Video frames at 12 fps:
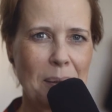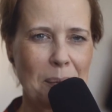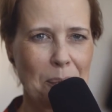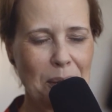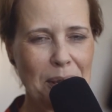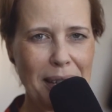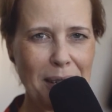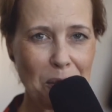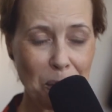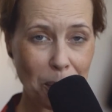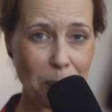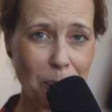with a
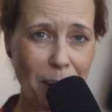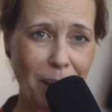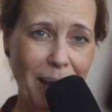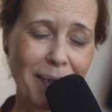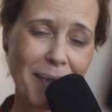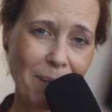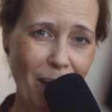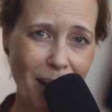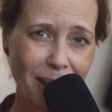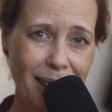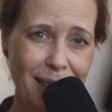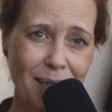shorter wavelength than
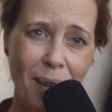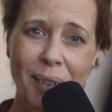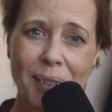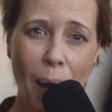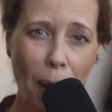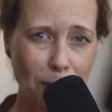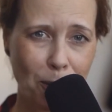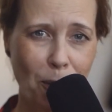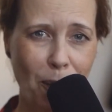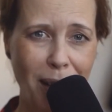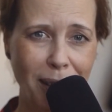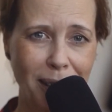violet is called
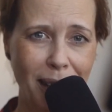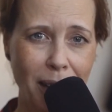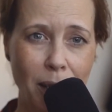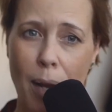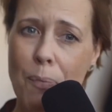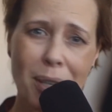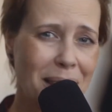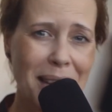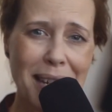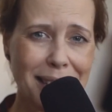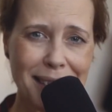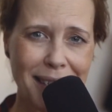ultraviolet light, and we
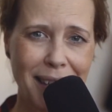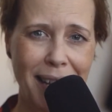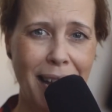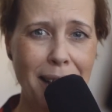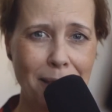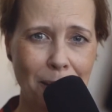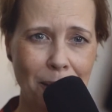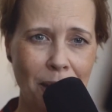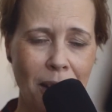can't see that either,